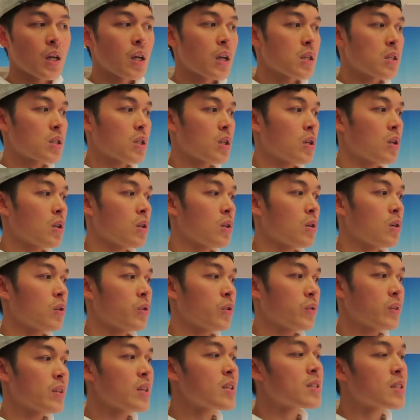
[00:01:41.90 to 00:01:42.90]

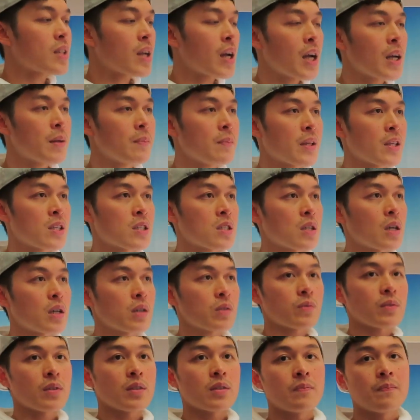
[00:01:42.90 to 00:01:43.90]
So this time let's
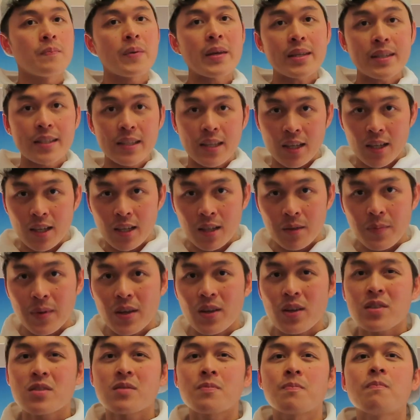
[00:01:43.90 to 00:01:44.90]
start with big,
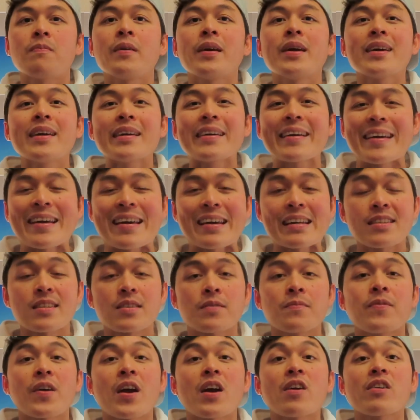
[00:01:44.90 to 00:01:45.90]
because big is a
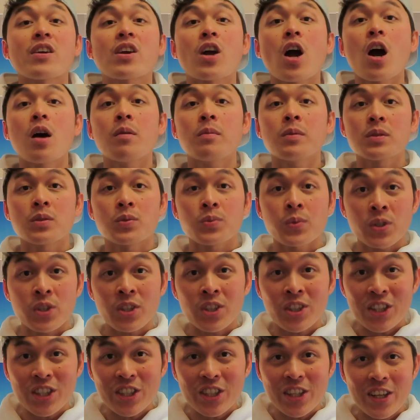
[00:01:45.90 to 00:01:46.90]
very common
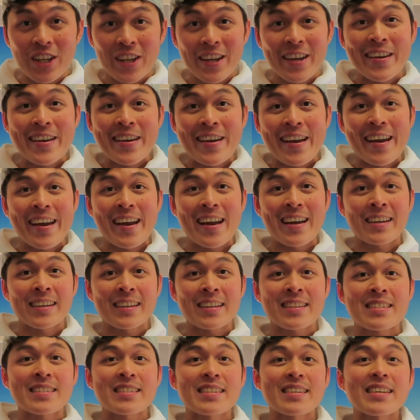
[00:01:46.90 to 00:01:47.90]
word and
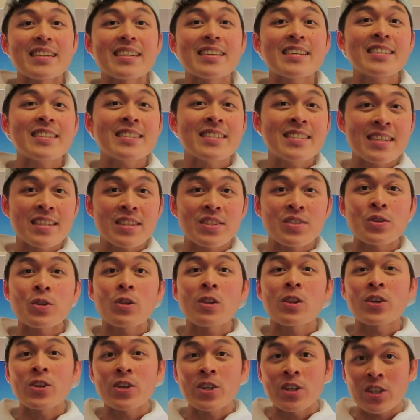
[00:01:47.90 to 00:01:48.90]
it's easy to
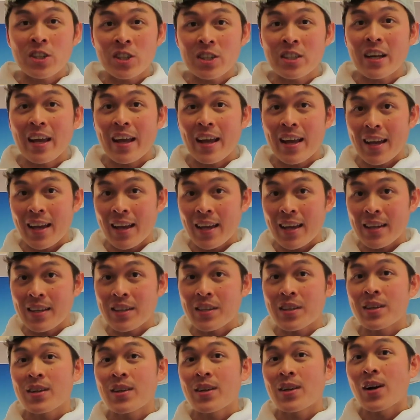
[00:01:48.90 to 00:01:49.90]
learn
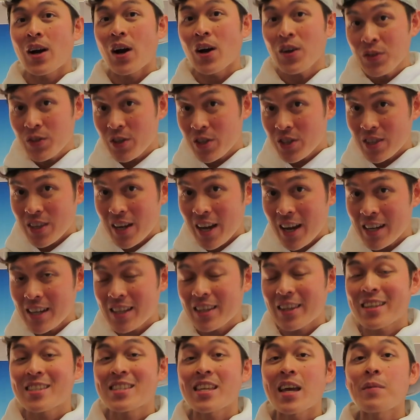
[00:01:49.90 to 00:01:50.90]
and understand,
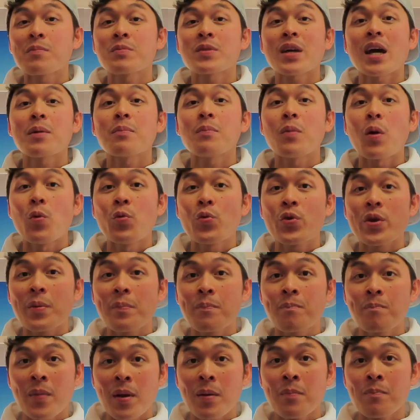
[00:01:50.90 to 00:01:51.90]
at the same time
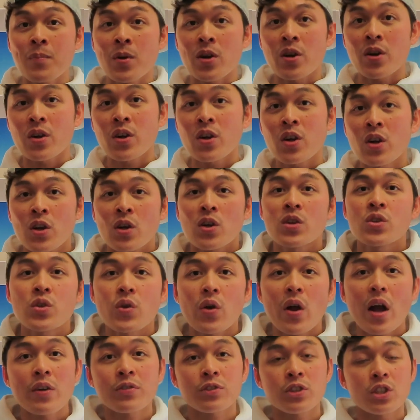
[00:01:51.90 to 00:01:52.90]
remember. So
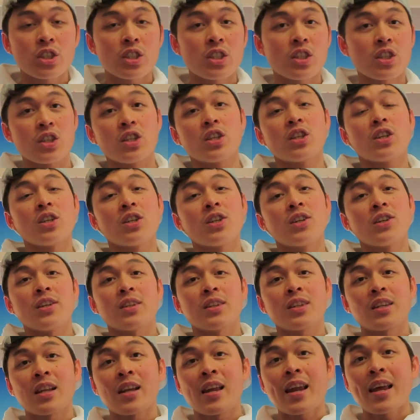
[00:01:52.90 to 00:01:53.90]
after
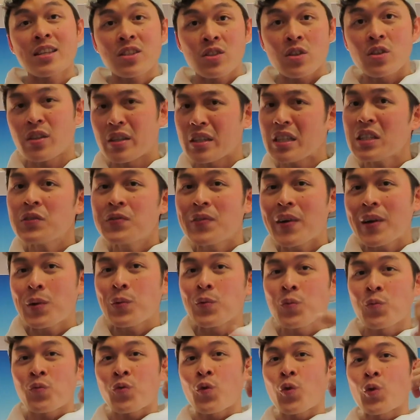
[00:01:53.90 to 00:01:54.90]
the lesson,
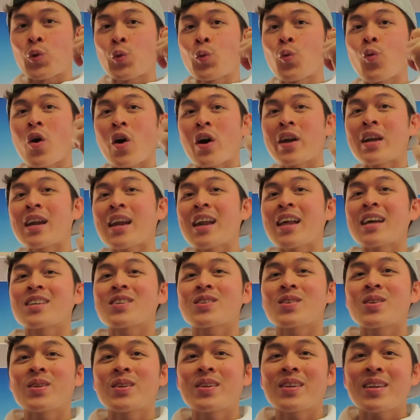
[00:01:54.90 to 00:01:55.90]
even for one
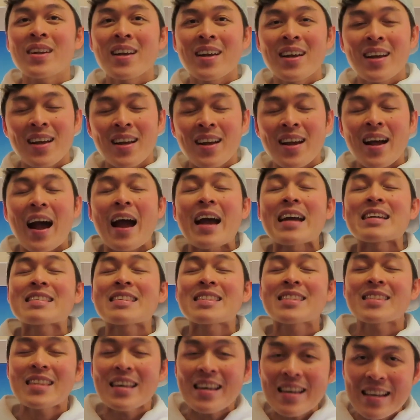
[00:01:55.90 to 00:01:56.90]
lesson, I
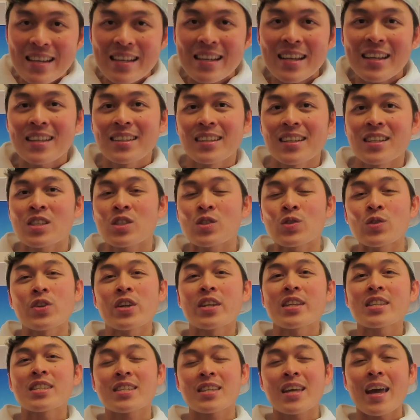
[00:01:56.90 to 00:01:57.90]
think the
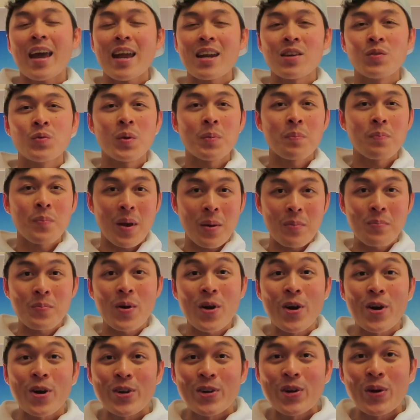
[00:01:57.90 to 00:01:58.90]
students can
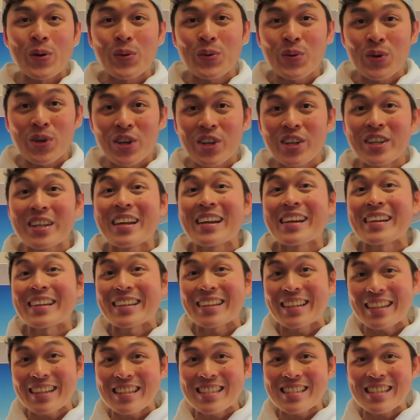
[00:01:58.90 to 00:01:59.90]
remember the word
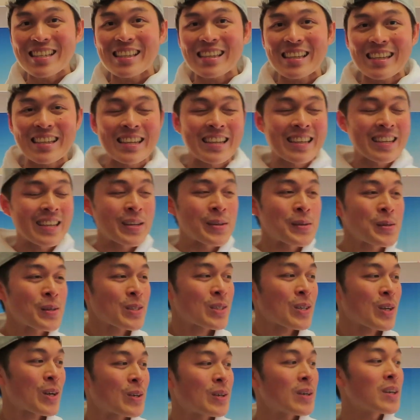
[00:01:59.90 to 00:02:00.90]
easily.
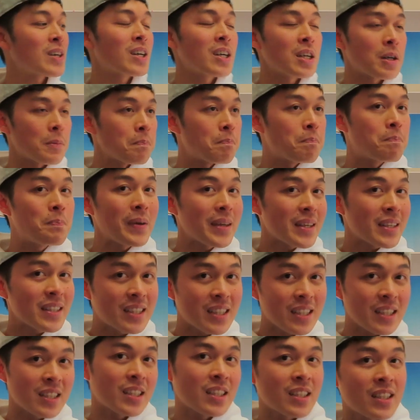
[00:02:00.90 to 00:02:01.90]
So
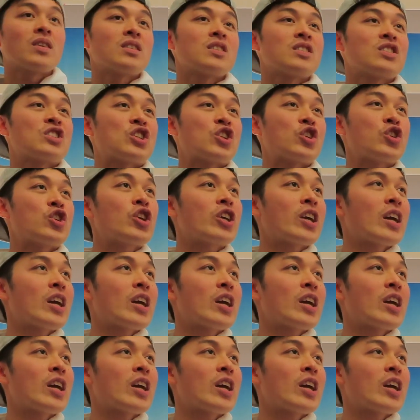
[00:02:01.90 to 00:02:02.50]
big, so you